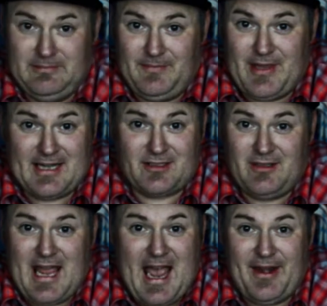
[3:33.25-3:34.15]
That's going
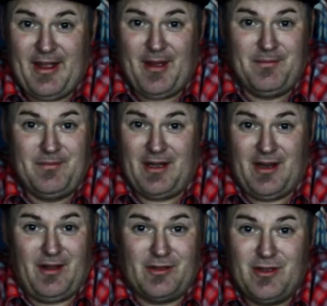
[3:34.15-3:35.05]
to add up. You
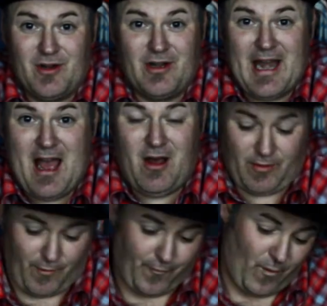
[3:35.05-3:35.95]
know, your
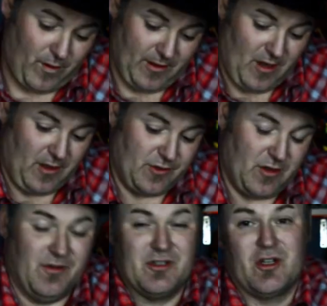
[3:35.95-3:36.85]
$400
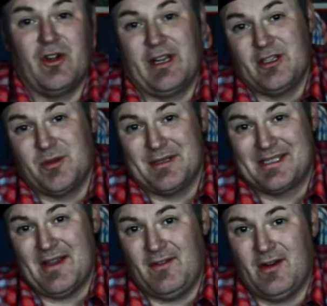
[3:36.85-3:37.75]
drone is turning into a
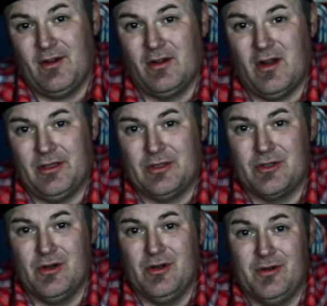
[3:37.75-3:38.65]
$700
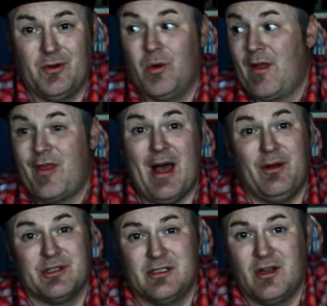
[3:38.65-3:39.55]
drone or a
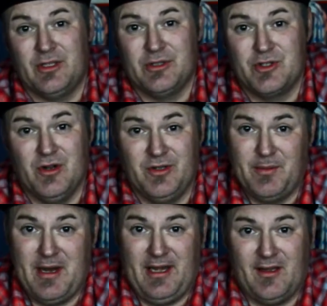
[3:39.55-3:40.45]
$1,000 drone,
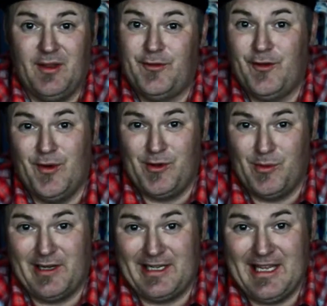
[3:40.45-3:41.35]
depending on the phone you
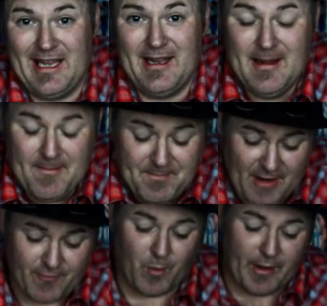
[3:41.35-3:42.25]
want to get.
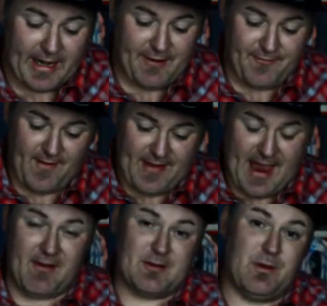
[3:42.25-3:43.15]
Now, from what I found
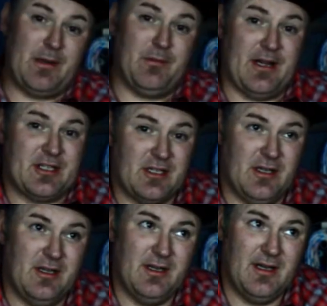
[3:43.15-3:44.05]
out, it's pretty much,
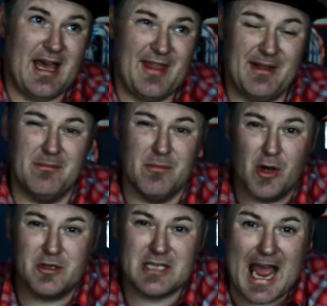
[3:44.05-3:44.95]
I think
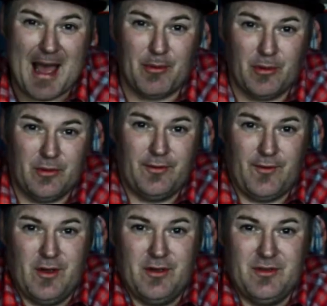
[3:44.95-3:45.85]
most Apple
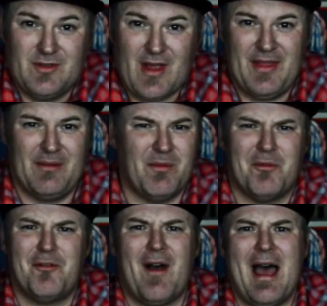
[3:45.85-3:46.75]
phones, I think from
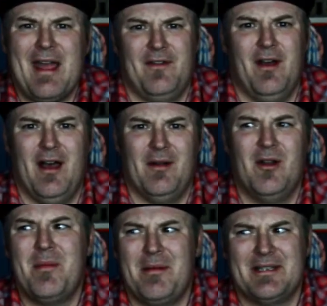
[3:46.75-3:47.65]
5 up, or
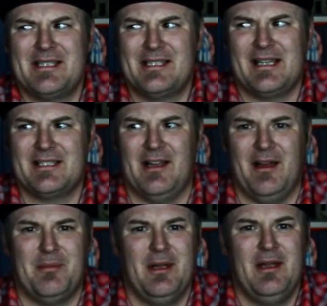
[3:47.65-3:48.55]
no, maybe it's 6
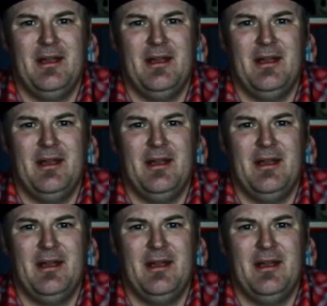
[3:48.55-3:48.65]
up.